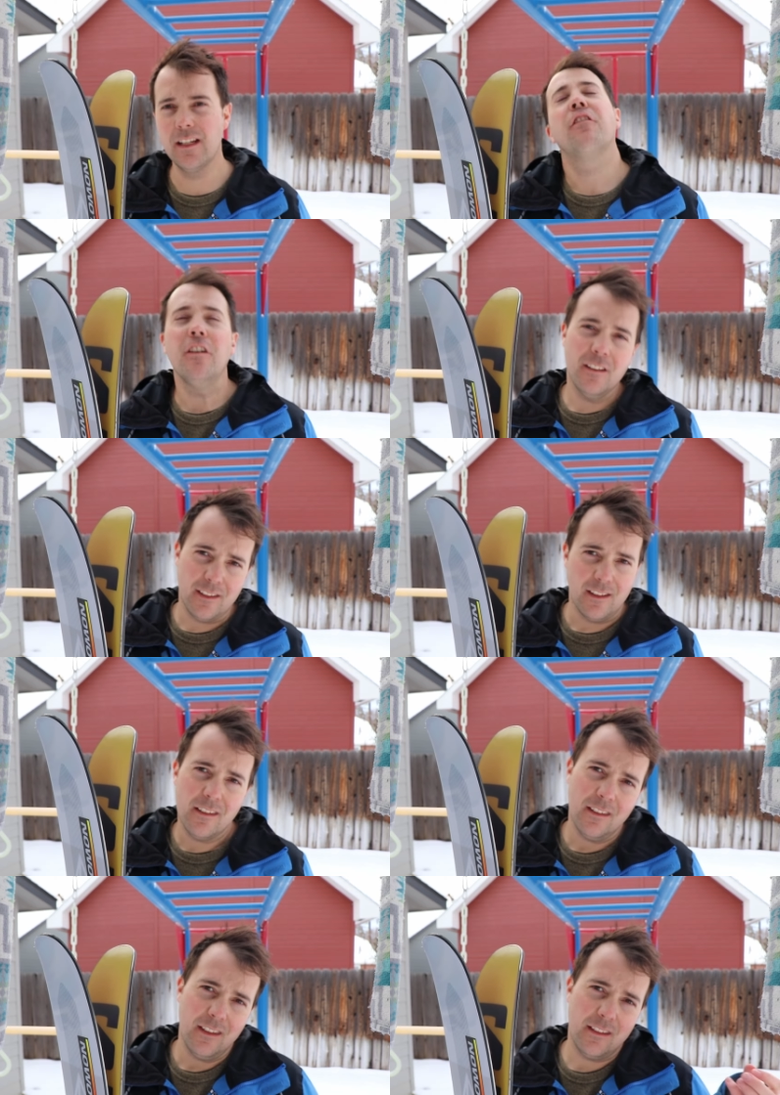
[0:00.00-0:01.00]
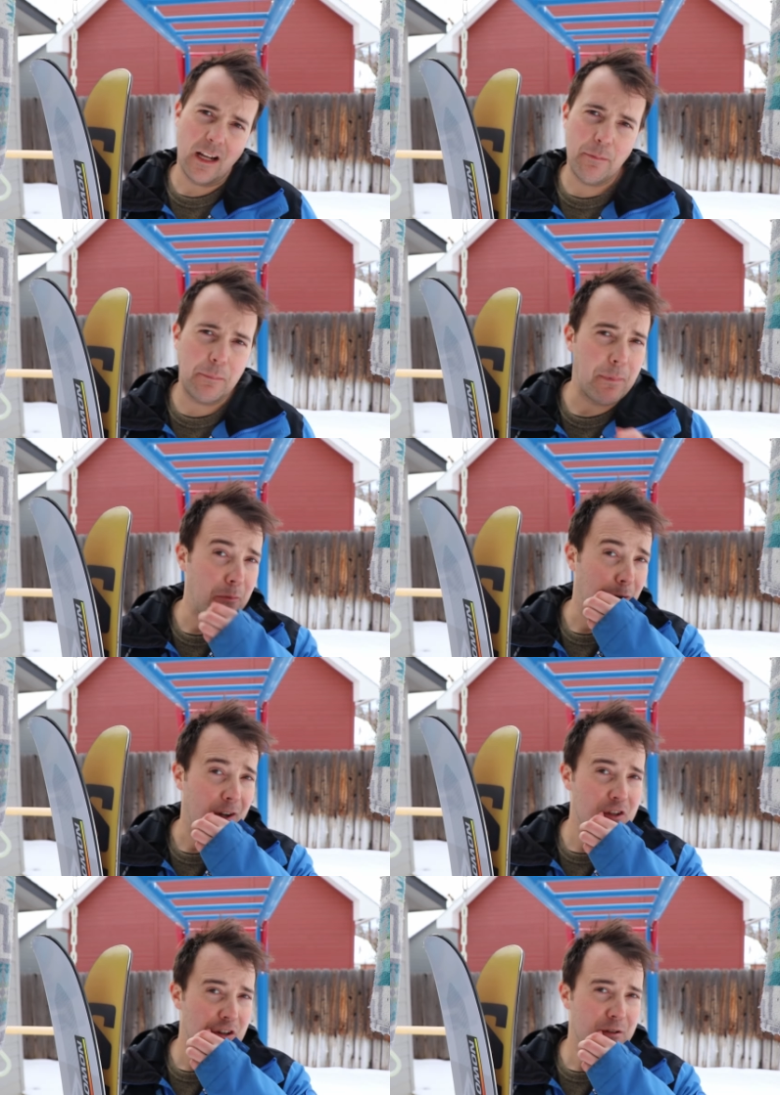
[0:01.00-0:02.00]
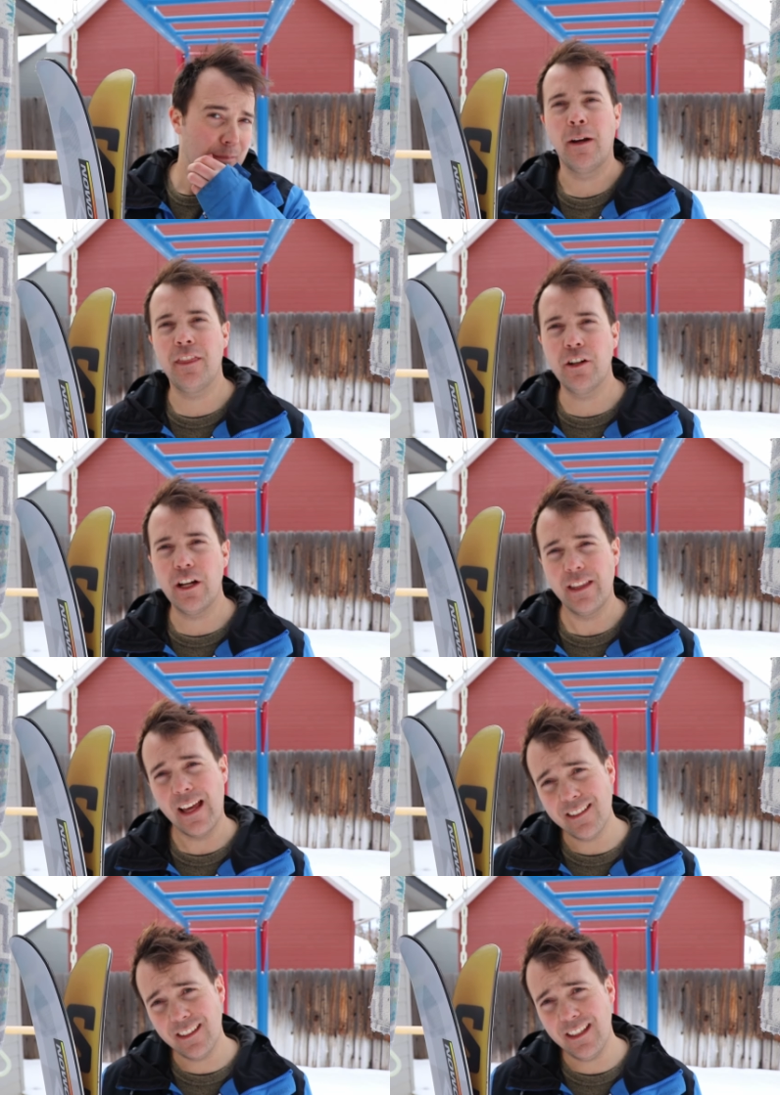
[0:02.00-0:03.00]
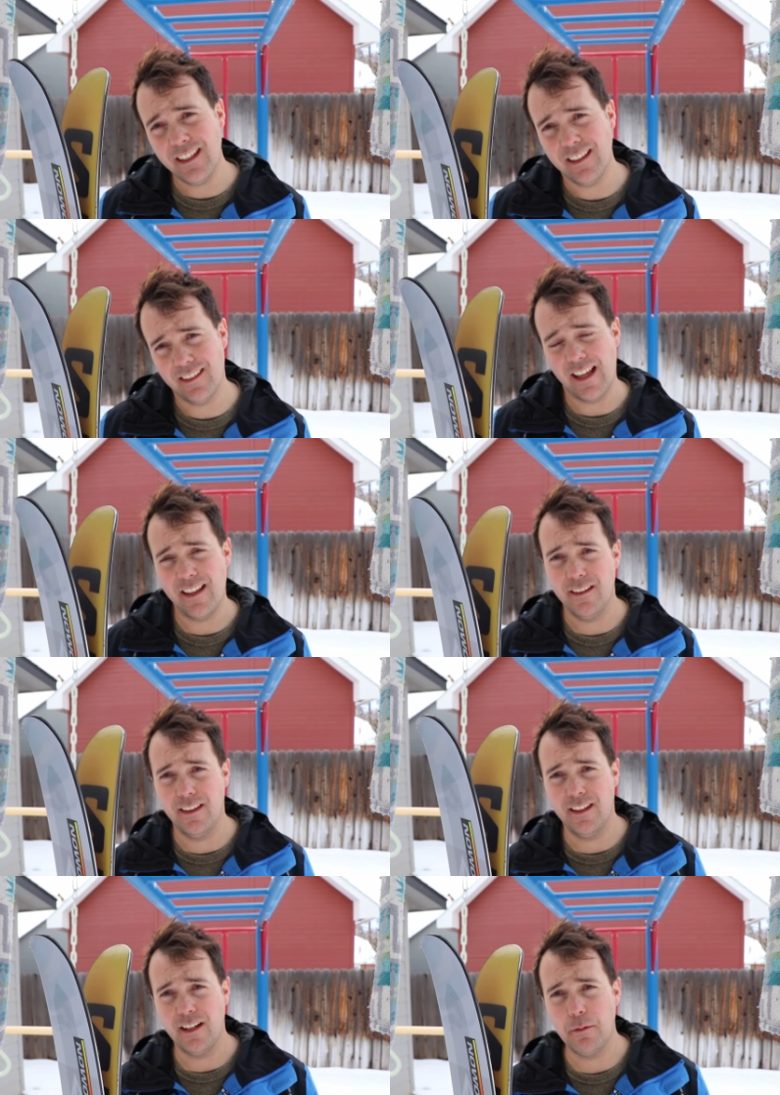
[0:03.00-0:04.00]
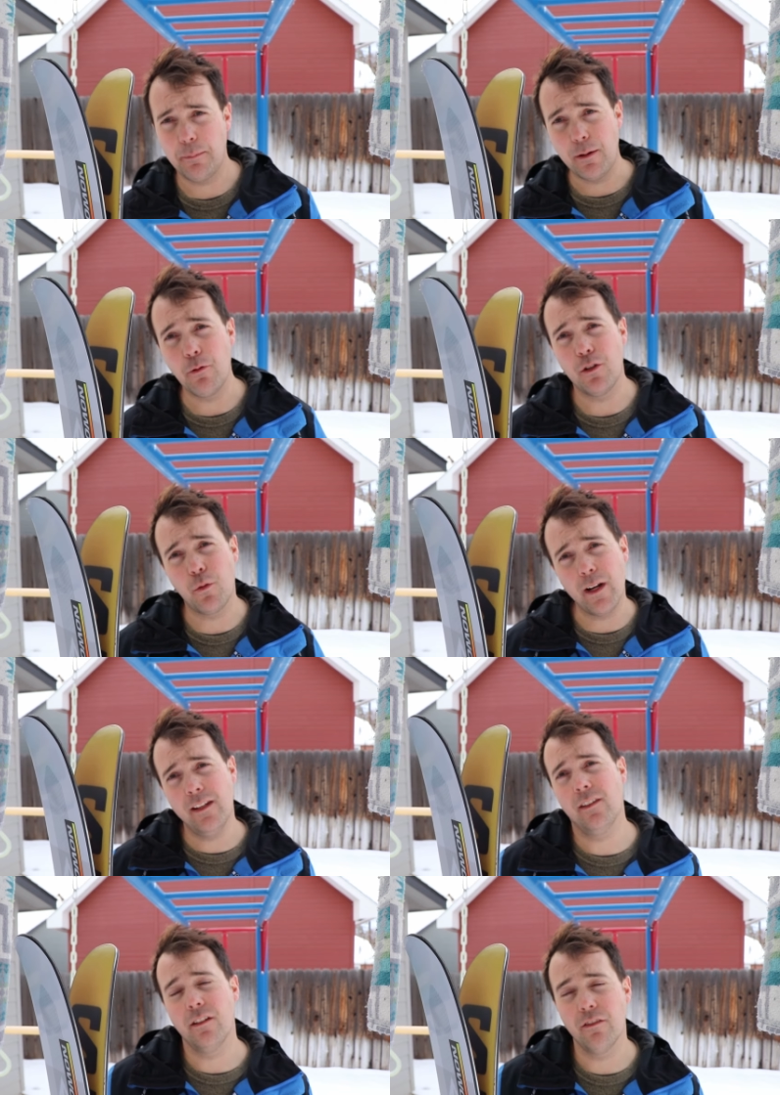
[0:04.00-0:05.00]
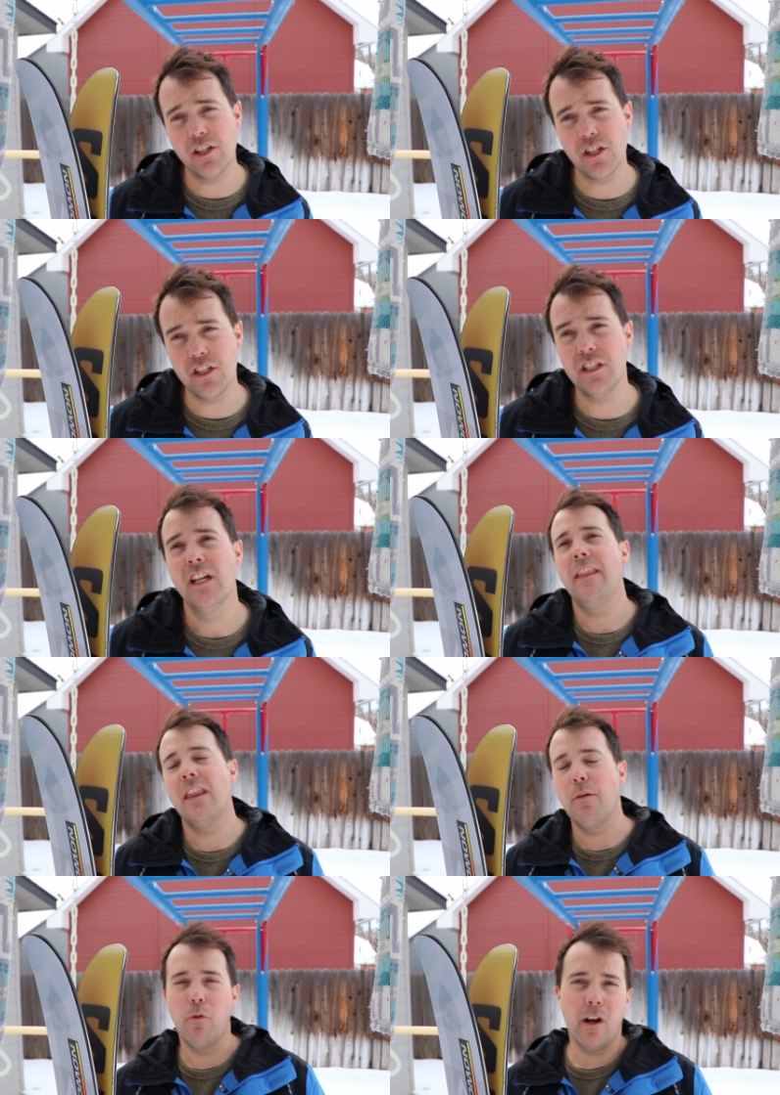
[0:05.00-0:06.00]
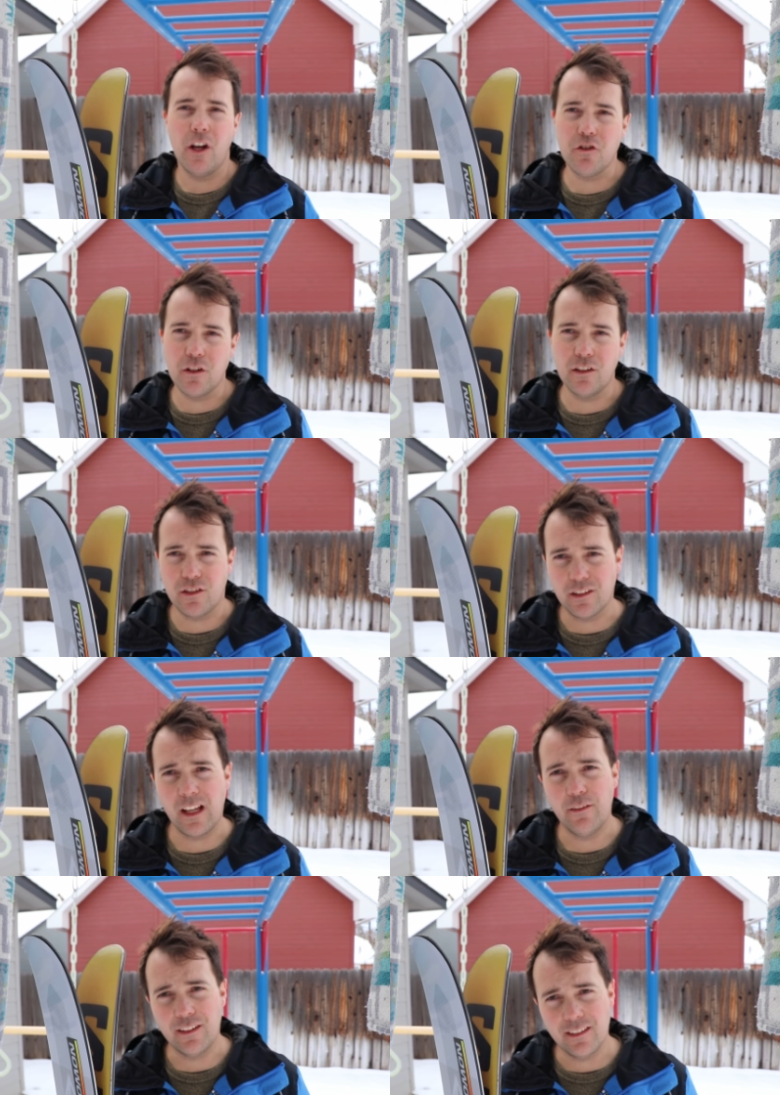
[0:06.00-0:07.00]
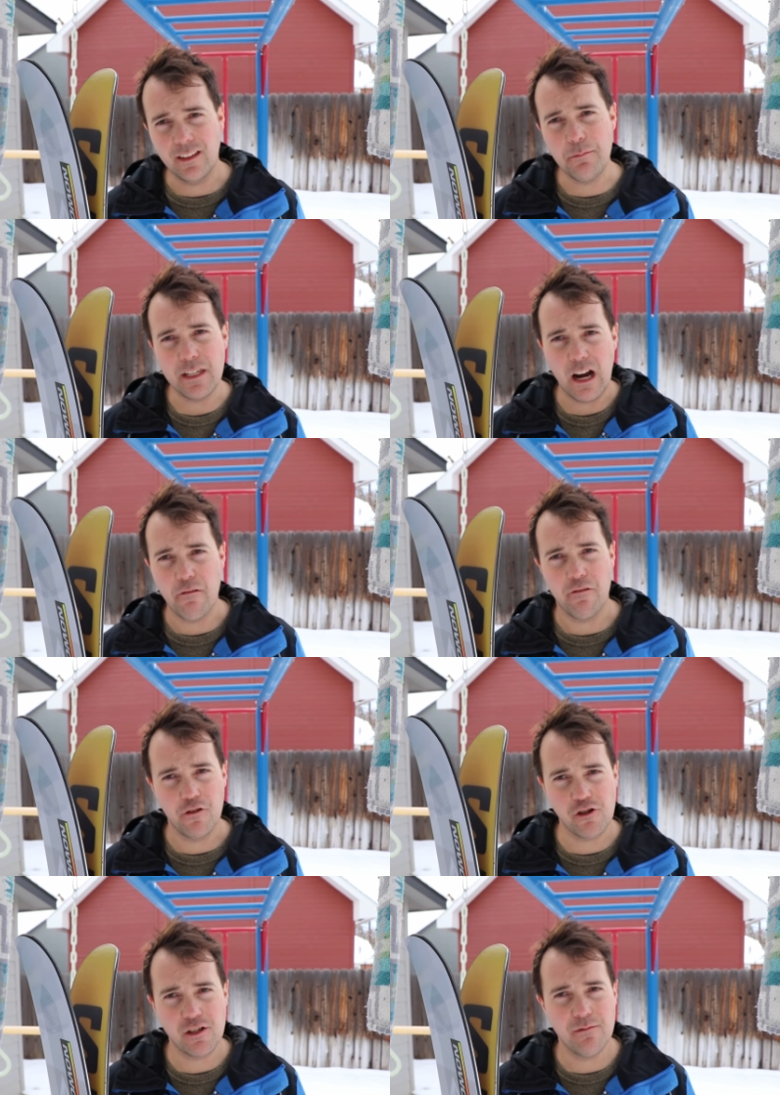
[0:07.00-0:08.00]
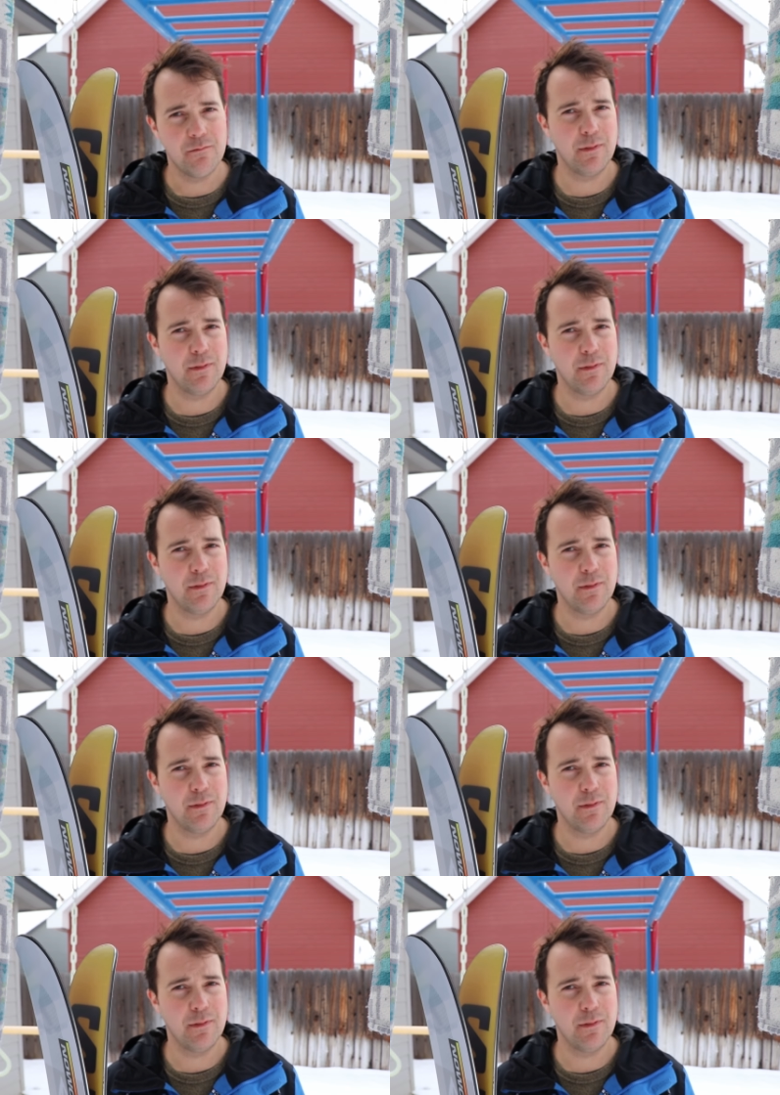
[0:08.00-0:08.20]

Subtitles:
For instance, the Atomic Bent 100, my theory on that ski is that the Atomic Bent 120 is the original, and then the 100 is just kind of a slimmed down version